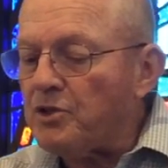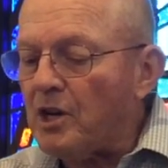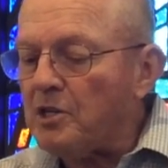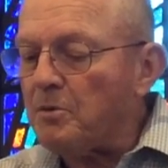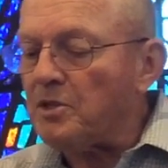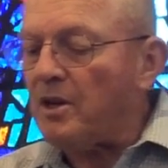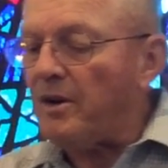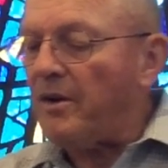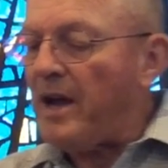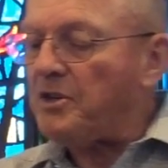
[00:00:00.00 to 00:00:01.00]
section was on
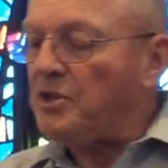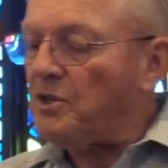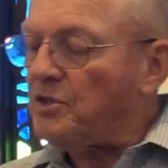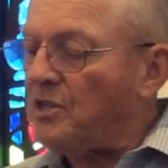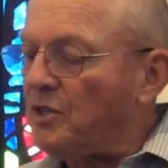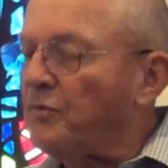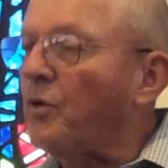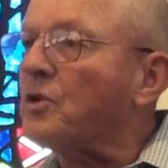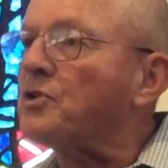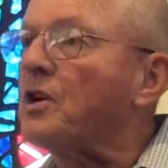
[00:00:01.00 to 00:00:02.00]
our actions. This
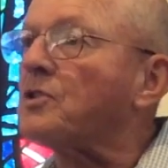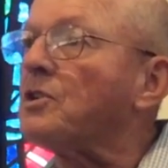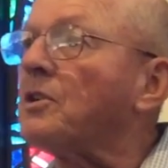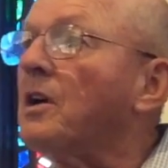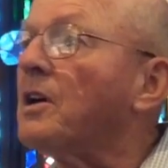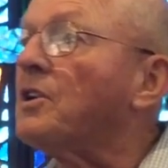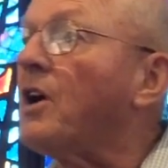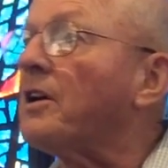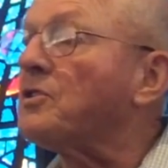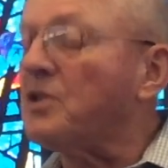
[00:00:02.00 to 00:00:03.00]
fourth section,
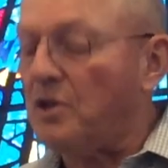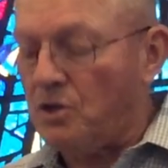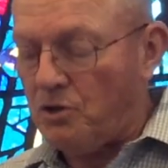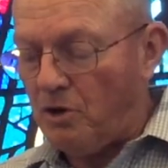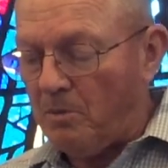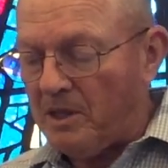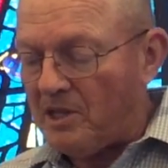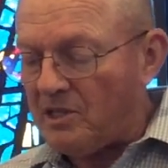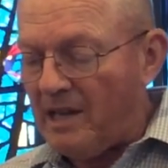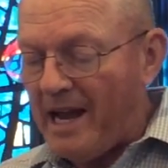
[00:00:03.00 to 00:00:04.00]
God is in control. But
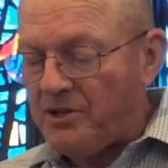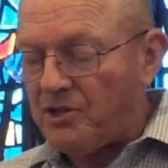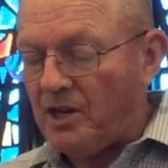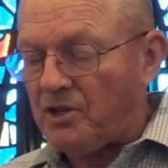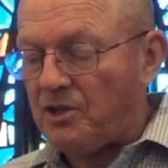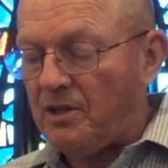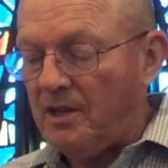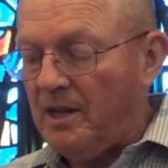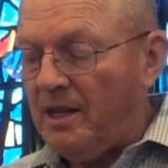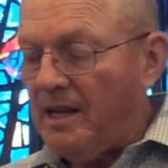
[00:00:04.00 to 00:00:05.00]
this last
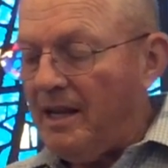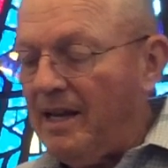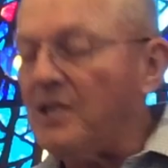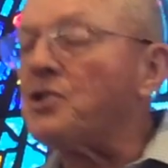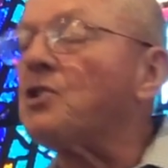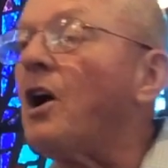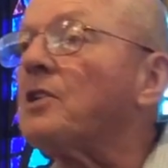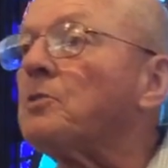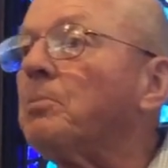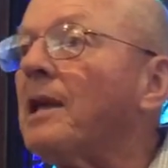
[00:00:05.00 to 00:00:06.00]
section is
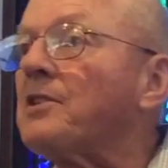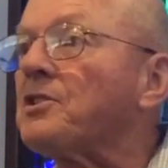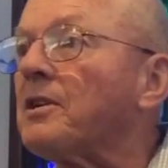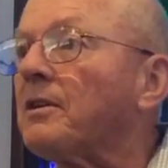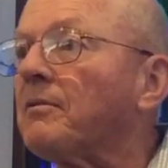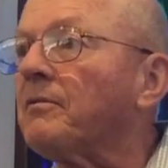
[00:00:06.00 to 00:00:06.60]
God's blessing.